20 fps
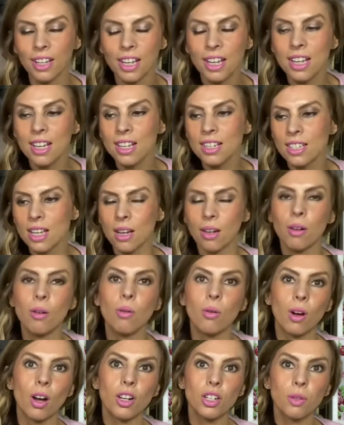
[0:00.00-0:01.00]
So, oh
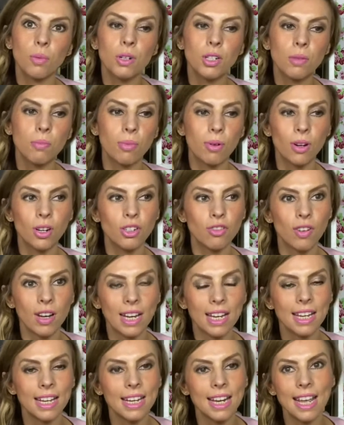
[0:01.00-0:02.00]
gosh, I wish I'd bought a
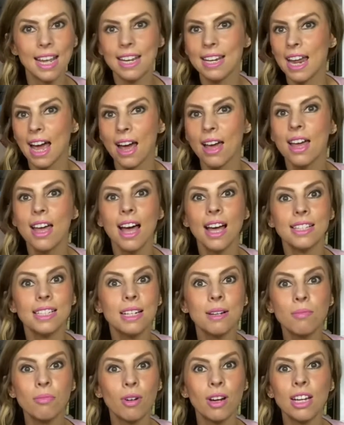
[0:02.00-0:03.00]
drink in here now. I
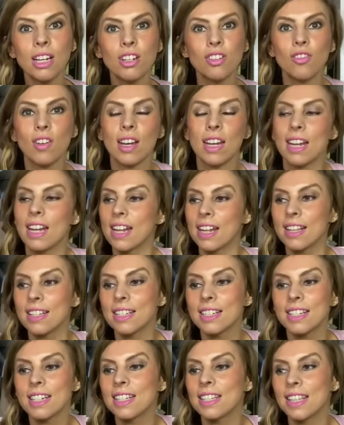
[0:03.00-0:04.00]
didn't bring a drink in because I
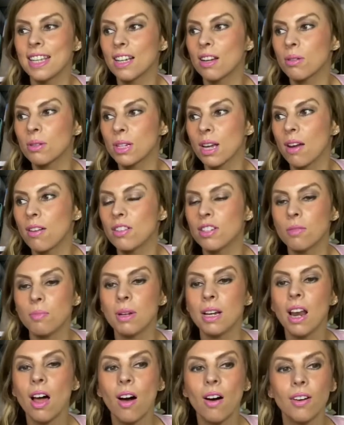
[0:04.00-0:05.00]
didn't think I was going to be
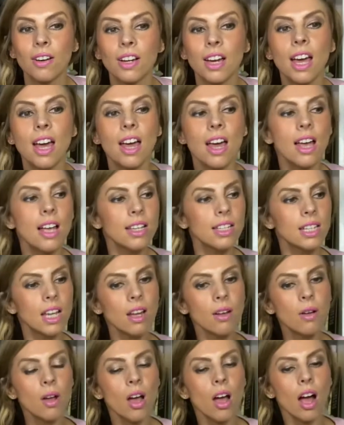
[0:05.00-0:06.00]
long.
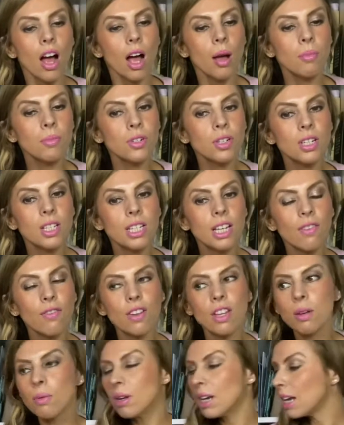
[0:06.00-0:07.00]
So I'm just
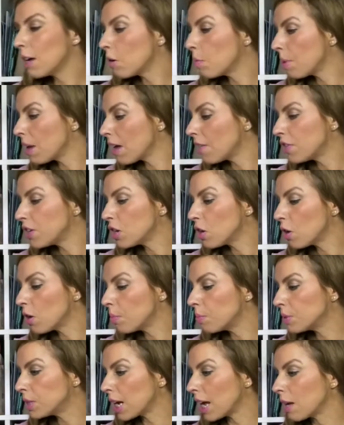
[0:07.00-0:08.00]
giving you a little bit of an
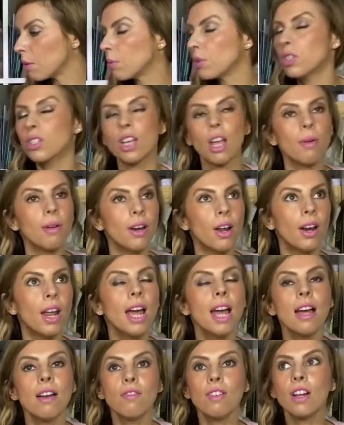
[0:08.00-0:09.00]
update what's going on.
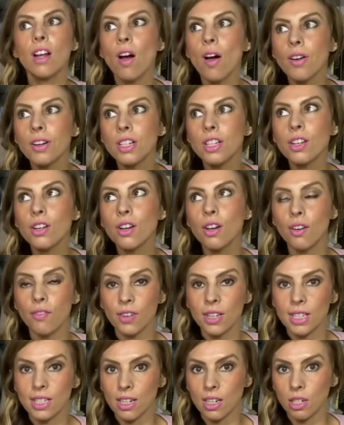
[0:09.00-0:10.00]
Regarding the cover
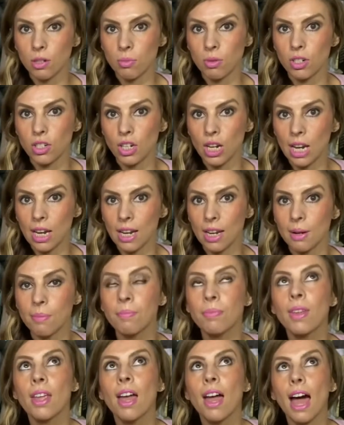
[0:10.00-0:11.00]
stitch machine,
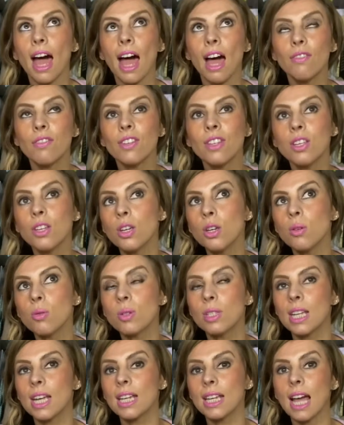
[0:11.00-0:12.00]
I haven't
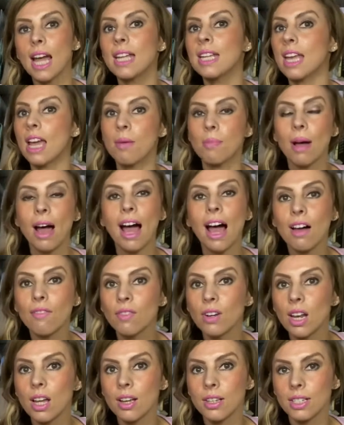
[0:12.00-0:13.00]
used it again yet, but I have
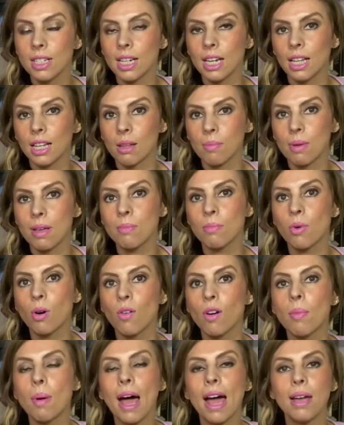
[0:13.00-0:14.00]
learnt a little bit more
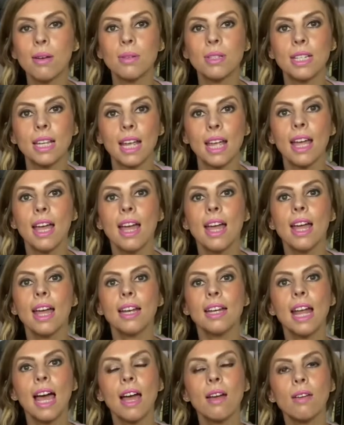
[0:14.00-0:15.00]
about it.
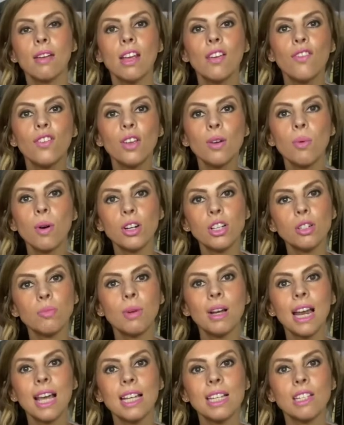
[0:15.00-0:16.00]
Now, if you watched my
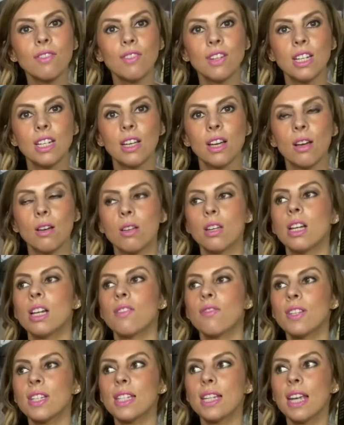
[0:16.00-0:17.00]
last video, you'll
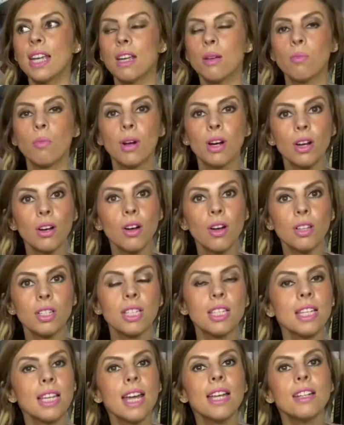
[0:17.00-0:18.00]
have seen when I got to
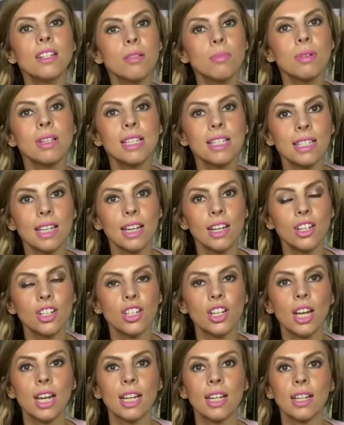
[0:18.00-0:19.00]
the end of my
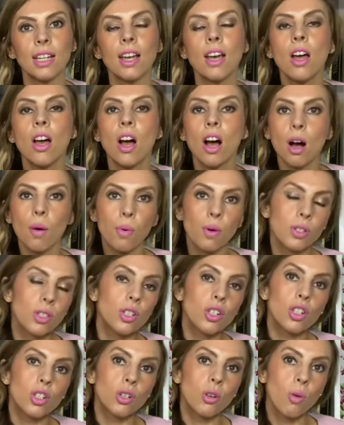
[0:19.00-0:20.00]
stitching, I
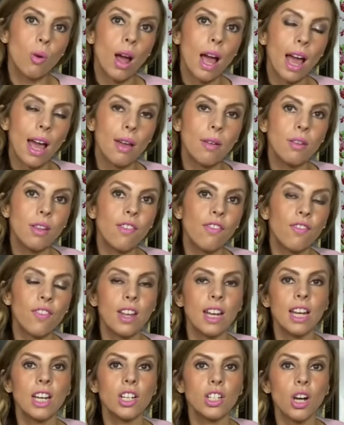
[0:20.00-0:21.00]
wasn't sure how you
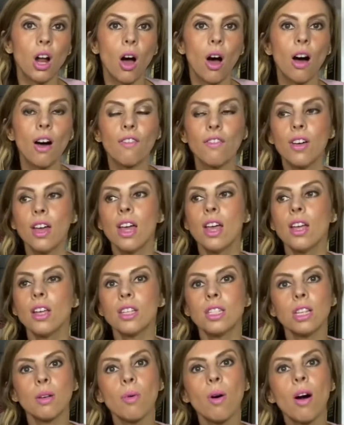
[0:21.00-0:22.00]
finish off.
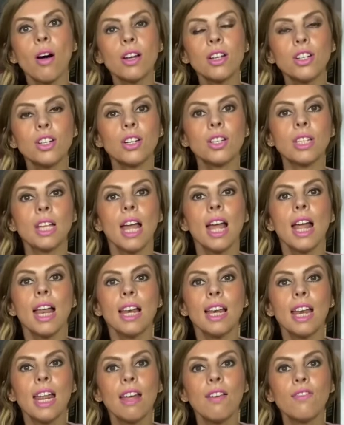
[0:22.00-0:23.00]
So I just
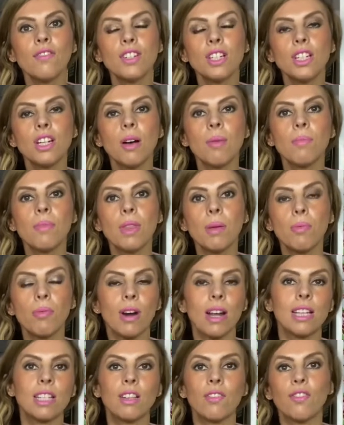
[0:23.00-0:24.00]
lifted up the
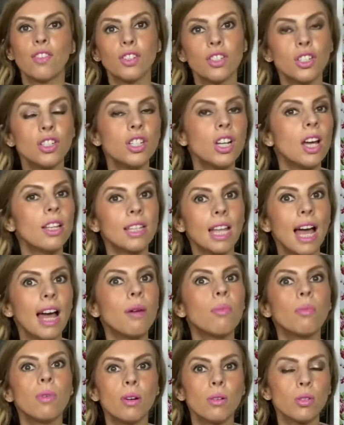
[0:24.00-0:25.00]
presser foot and turned the
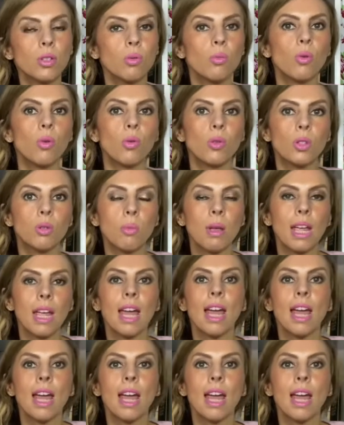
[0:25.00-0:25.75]
hand wheel towards me.